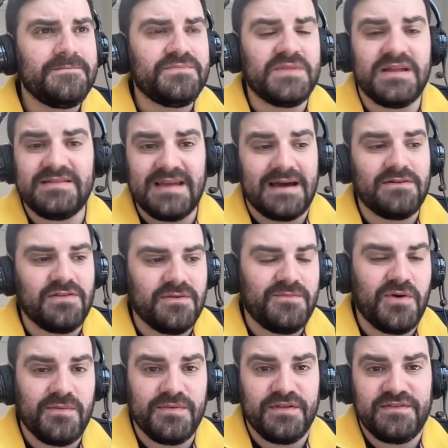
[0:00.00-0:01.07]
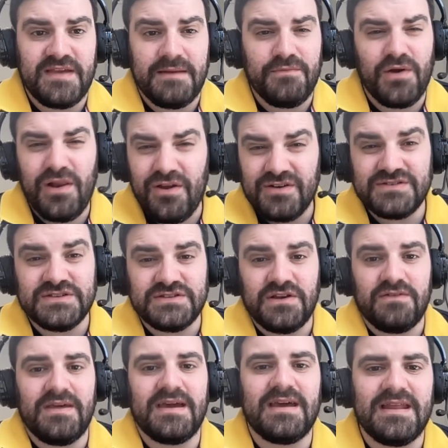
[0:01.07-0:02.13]
They're down at the bottom of the table. It looks as though
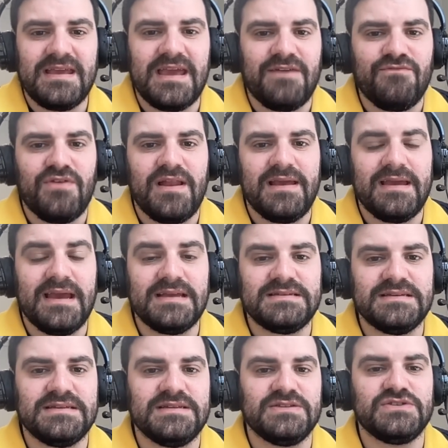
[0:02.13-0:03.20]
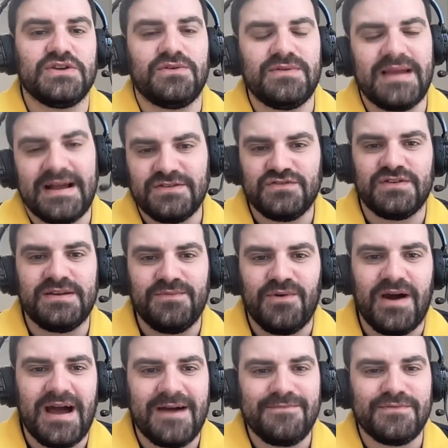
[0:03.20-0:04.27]
they're going to get relegated, and so naturally,
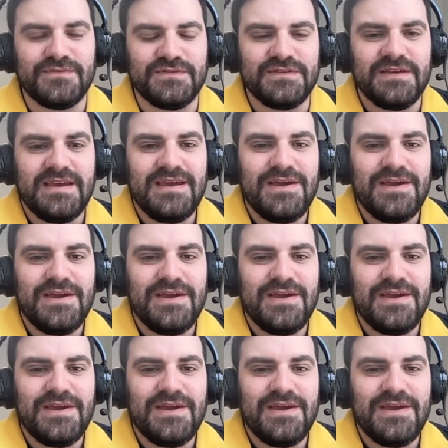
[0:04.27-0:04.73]
what happens